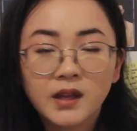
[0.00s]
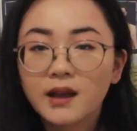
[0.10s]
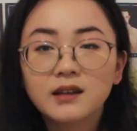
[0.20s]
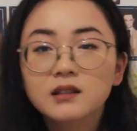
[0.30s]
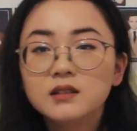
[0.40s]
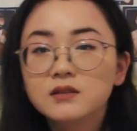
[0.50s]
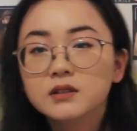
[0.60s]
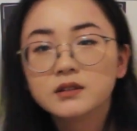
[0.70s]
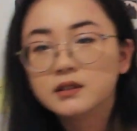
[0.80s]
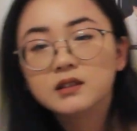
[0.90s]

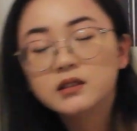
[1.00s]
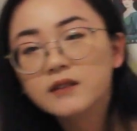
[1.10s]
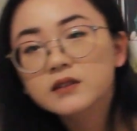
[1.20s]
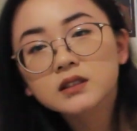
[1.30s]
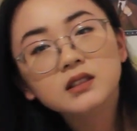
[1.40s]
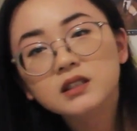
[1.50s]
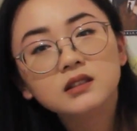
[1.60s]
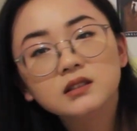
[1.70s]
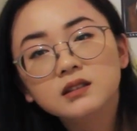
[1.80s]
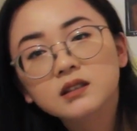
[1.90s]
Evelyn
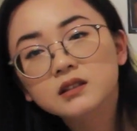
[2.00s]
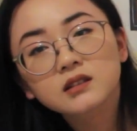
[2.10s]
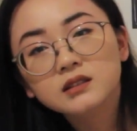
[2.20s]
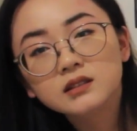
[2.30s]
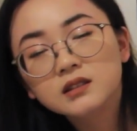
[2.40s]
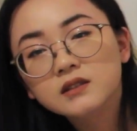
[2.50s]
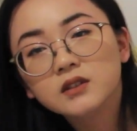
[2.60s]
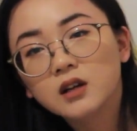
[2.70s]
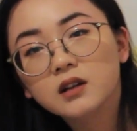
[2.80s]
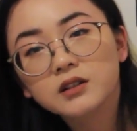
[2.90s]
isn't
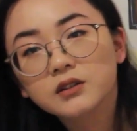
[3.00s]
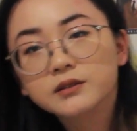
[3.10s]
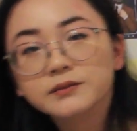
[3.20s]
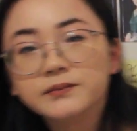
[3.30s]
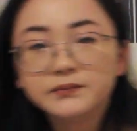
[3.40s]
even on here.